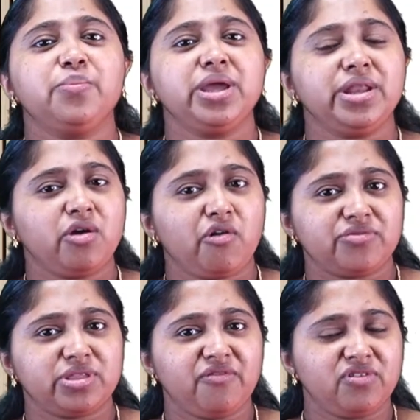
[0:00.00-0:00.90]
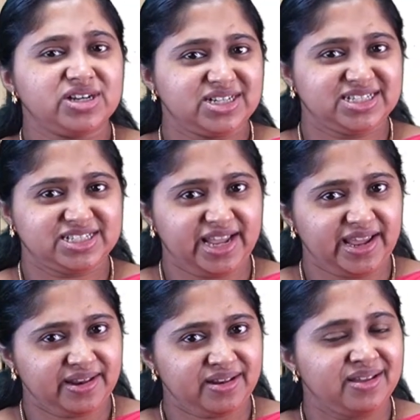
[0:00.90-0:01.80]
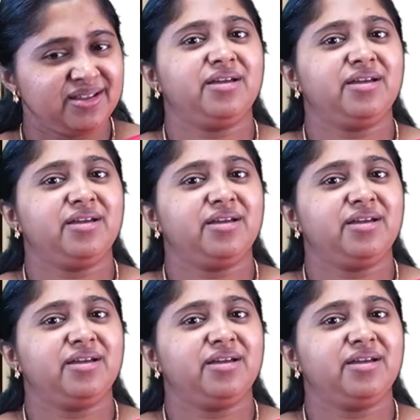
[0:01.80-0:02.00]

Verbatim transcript: meaning of the word tent?